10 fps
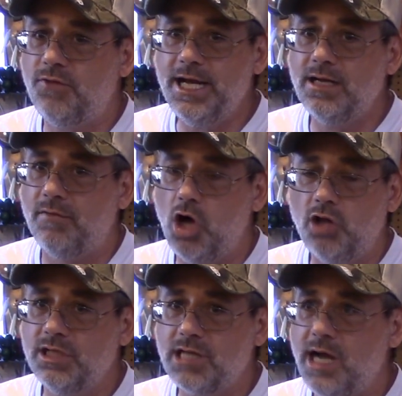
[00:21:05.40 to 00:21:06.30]
freight of all
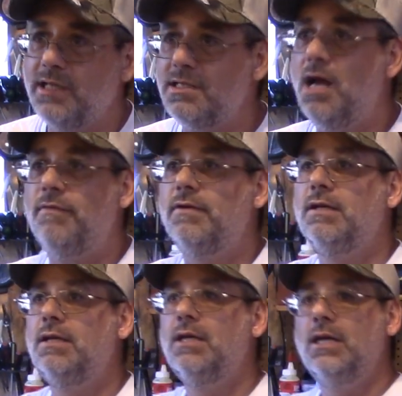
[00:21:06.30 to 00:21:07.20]
this kind of stuff.
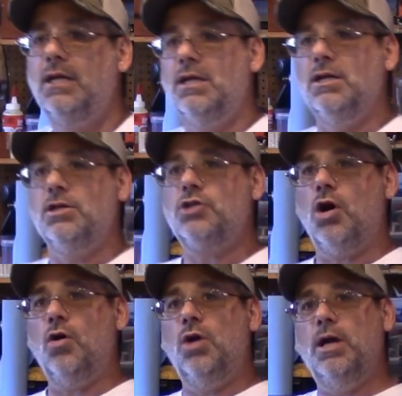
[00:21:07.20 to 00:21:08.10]

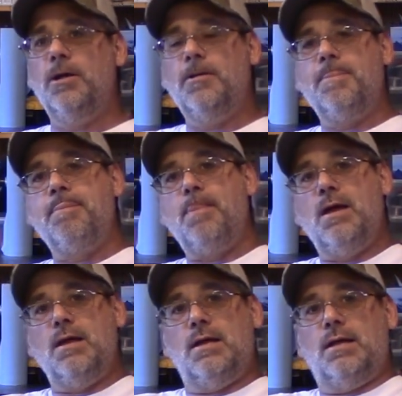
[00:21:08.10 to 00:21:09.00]
So,
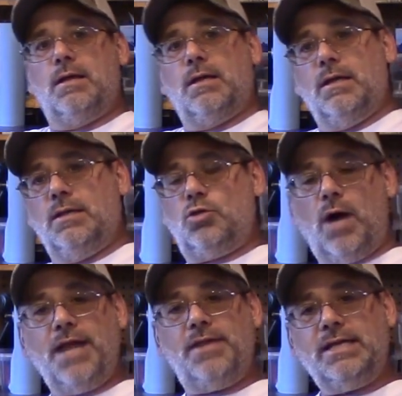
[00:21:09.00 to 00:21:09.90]
do
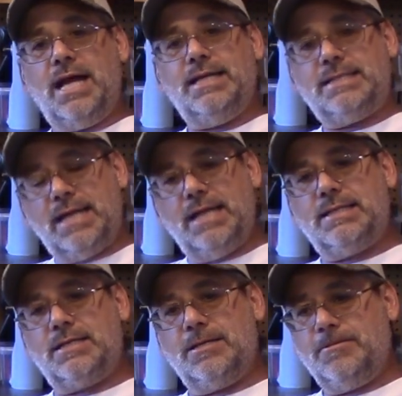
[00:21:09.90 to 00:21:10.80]
I think the United
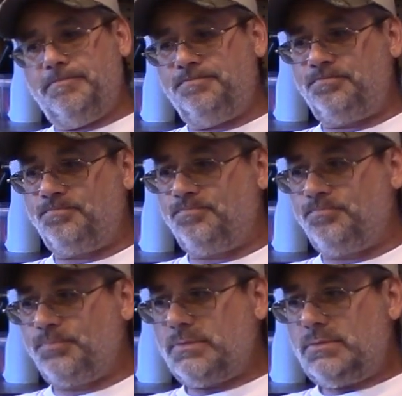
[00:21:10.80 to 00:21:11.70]
States
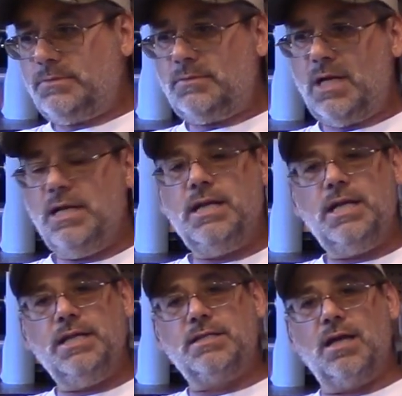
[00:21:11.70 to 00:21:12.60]

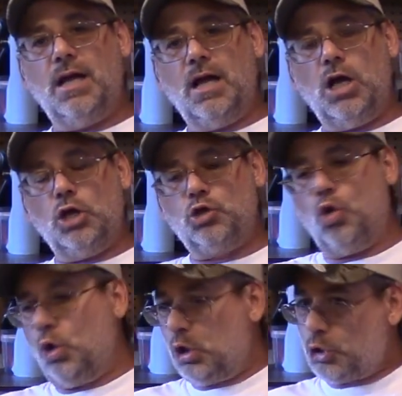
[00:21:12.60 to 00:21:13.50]
needs a
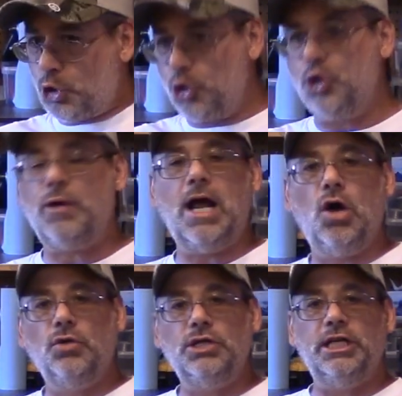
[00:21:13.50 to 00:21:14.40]
total
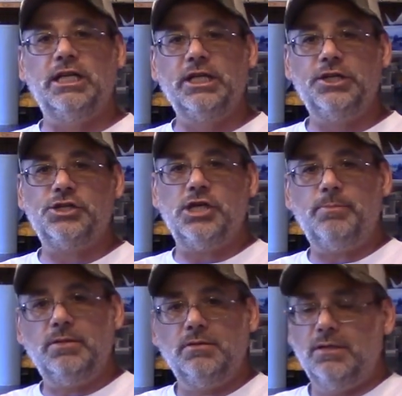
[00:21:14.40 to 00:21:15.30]
turnaround in leadership?